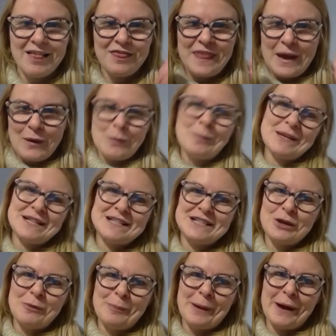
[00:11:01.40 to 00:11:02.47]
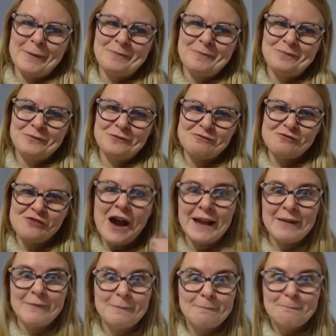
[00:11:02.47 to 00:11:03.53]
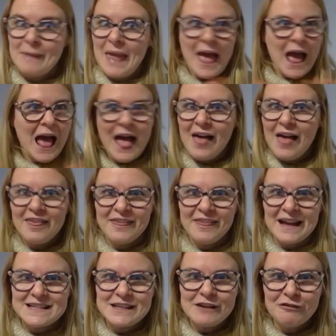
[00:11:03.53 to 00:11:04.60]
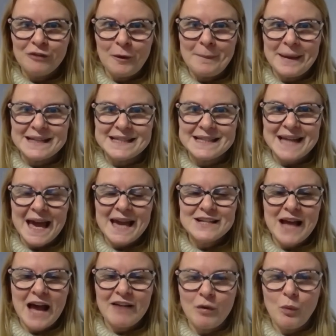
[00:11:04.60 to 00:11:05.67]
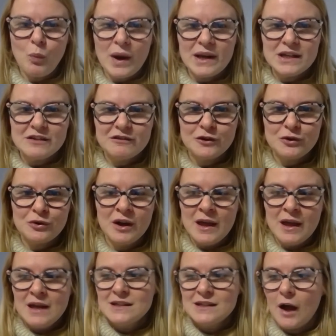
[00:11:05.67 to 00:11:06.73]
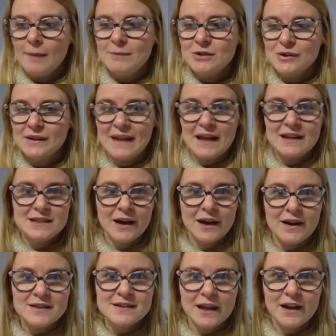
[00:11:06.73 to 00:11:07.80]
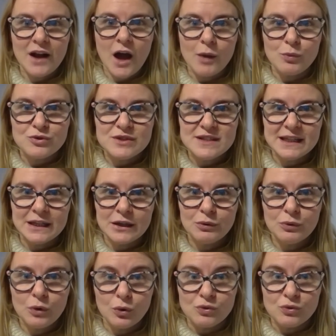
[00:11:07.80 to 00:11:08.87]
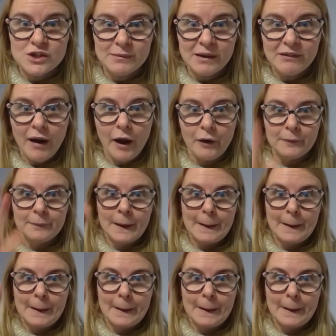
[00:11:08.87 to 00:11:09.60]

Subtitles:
that would be super. Right, that's it from me today. So have a wonderful time doing that task and I will see you all tomorrow.